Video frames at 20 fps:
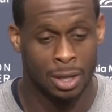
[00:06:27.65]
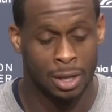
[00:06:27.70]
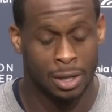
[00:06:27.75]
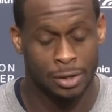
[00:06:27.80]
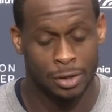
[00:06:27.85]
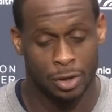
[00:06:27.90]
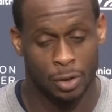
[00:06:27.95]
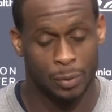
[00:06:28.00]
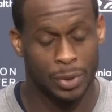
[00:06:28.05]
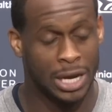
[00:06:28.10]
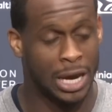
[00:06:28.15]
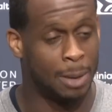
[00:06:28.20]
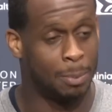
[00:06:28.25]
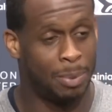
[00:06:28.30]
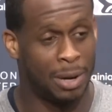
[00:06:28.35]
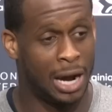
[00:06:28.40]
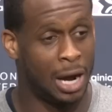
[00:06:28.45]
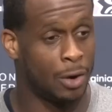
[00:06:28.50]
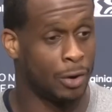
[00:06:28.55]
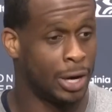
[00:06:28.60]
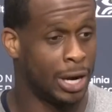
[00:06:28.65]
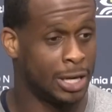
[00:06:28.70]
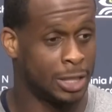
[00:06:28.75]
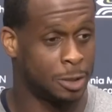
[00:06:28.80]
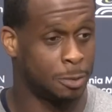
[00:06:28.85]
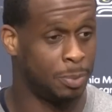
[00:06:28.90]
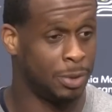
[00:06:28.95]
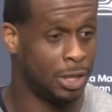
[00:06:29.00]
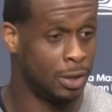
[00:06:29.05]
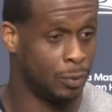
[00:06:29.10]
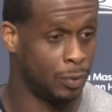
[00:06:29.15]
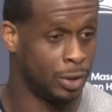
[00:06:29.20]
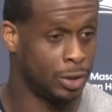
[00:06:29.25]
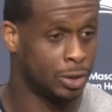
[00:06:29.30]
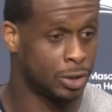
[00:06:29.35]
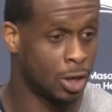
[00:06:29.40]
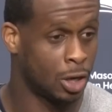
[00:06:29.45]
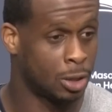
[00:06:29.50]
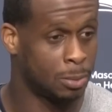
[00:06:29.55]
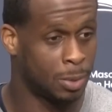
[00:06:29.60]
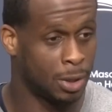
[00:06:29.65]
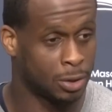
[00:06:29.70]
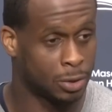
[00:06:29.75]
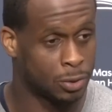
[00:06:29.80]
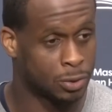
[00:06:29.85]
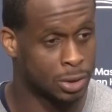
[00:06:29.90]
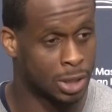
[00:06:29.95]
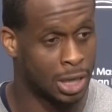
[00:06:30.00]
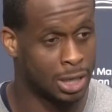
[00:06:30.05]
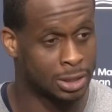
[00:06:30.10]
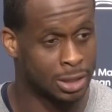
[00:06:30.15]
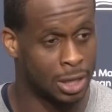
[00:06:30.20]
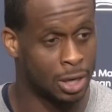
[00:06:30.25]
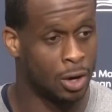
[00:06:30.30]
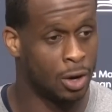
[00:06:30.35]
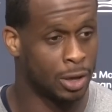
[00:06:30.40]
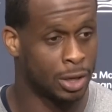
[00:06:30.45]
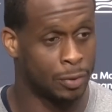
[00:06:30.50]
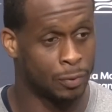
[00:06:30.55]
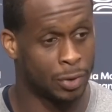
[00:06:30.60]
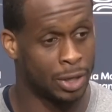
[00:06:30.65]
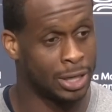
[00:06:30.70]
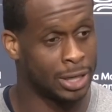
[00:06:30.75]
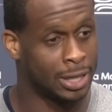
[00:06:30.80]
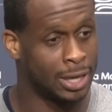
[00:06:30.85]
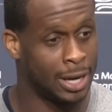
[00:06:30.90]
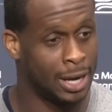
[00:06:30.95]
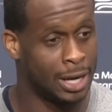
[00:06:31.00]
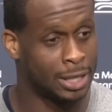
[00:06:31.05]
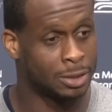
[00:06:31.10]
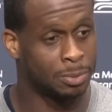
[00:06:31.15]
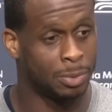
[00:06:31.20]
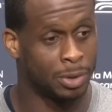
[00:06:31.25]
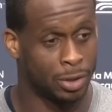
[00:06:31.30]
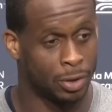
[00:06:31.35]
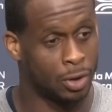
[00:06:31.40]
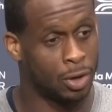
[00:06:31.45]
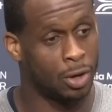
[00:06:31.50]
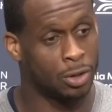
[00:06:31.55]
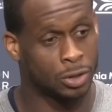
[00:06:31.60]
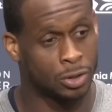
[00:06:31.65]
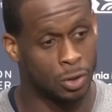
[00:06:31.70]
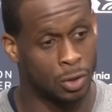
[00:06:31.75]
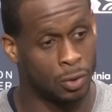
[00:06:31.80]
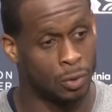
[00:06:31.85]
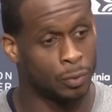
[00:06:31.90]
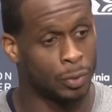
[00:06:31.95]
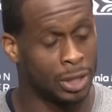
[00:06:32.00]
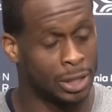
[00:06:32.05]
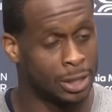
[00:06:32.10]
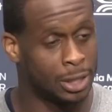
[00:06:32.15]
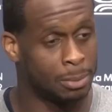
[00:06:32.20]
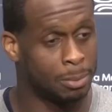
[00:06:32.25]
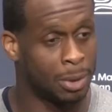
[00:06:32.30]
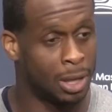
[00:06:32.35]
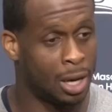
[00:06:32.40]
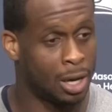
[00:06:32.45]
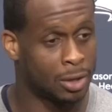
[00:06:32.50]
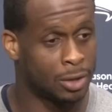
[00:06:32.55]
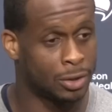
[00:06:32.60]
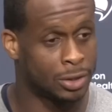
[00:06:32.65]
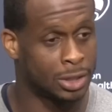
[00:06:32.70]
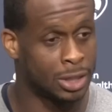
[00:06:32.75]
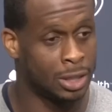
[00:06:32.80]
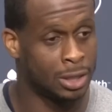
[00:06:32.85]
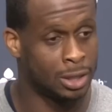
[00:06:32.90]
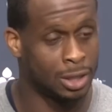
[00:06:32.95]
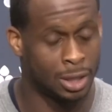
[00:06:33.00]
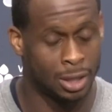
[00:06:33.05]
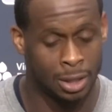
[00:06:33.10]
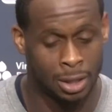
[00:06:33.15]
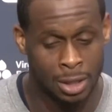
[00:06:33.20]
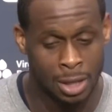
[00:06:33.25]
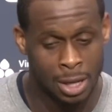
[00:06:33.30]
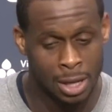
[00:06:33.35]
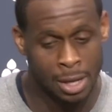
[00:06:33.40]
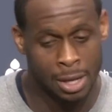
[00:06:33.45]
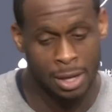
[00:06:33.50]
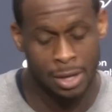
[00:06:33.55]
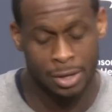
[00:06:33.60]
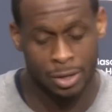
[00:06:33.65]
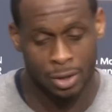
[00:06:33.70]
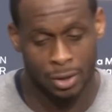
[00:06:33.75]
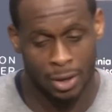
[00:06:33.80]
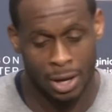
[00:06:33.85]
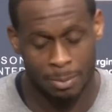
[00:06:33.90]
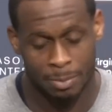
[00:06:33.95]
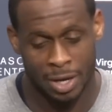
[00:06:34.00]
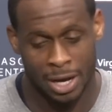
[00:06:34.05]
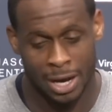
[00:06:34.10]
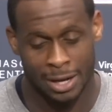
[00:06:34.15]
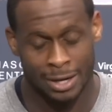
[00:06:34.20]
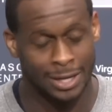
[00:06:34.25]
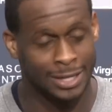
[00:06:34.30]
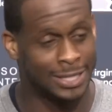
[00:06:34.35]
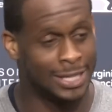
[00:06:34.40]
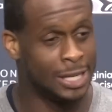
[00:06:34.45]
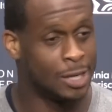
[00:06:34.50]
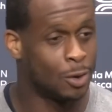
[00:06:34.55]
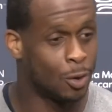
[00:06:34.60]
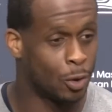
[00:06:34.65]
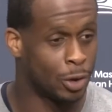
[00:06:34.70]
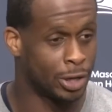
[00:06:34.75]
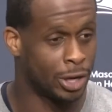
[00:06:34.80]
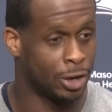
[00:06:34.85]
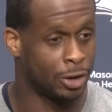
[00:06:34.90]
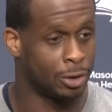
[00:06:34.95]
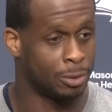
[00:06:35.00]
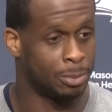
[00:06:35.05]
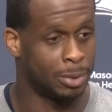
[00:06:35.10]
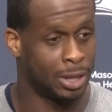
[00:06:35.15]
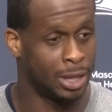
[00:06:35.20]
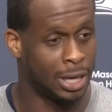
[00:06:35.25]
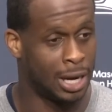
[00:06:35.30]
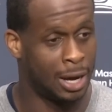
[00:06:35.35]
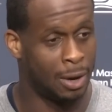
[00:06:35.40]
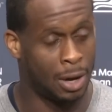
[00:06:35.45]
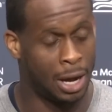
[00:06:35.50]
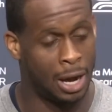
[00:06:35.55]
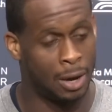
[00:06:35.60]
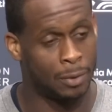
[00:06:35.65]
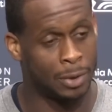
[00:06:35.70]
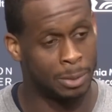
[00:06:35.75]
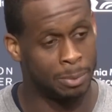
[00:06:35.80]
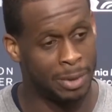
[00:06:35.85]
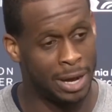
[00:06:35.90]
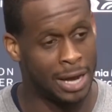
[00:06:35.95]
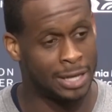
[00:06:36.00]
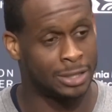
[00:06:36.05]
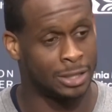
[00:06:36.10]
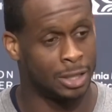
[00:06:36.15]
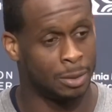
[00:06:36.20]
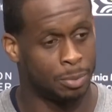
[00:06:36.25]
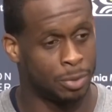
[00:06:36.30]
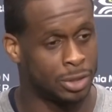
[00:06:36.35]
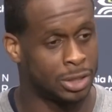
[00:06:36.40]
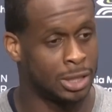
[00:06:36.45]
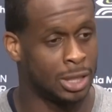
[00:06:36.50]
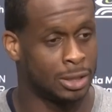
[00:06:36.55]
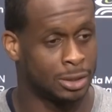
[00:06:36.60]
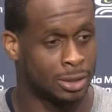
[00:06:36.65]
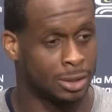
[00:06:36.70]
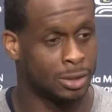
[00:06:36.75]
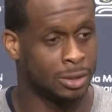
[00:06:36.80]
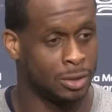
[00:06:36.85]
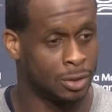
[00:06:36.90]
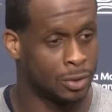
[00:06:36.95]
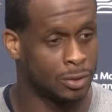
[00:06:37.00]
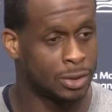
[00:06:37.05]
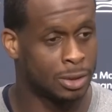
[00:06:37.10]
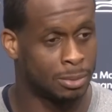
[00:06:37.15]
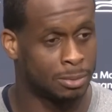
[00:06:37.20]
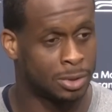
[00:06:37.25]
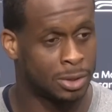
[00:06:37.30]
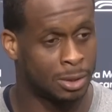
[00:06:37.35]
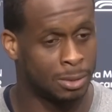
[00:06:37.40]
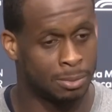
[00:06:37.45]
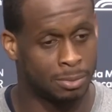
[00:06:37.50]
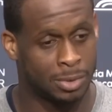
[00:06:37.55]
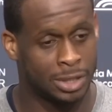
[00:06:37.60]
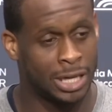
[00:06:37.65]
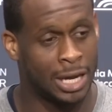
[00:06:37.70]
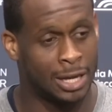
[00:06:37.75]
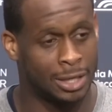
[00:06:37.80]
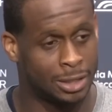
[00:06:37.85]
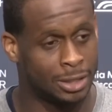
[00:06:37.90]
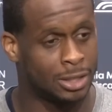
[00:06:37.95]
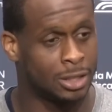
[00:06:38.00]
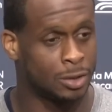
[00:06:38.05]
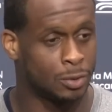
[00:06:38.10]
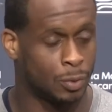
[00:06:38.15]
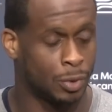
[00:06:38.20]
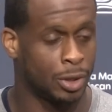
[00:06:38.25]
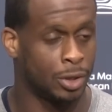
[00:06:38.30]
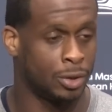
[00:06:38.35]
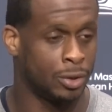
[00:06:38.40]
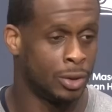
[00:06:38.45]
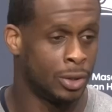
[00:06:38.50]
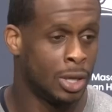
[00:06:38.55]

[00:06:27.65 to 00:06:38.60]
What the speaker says: you know, we got power and speed when you talk about those guys. They all can run and catch, but they're also really good blockers. And you know, I'm not a D coordinator, but I would imagine it presents, you know, some challenges when